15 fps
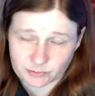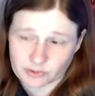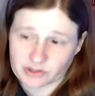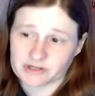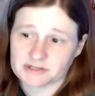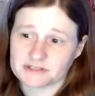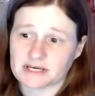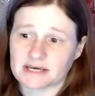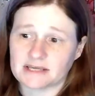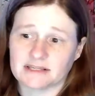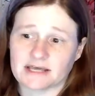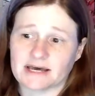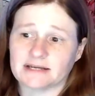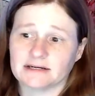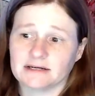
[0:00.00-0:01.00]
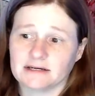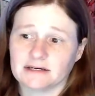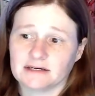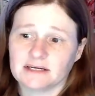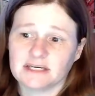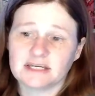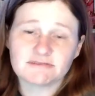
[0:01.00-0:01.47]
We're going to say that
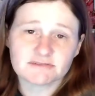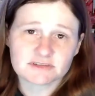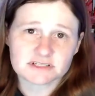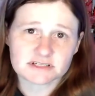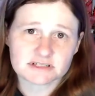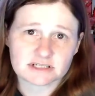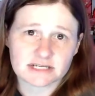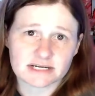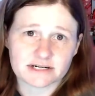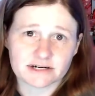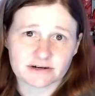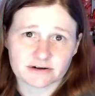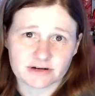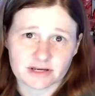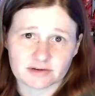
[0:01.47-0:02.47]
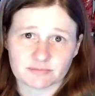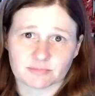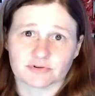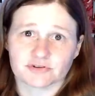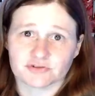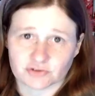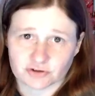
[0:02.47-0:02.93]
if this is linear, it
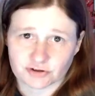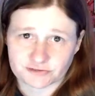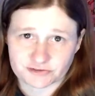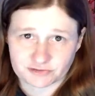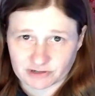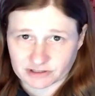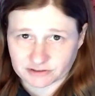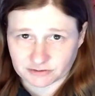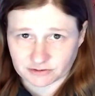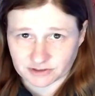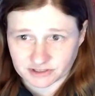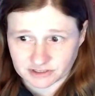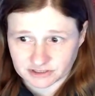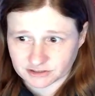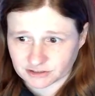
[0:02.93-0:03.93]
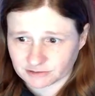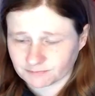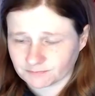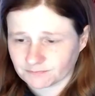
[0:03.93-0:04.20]
preserves vector addition.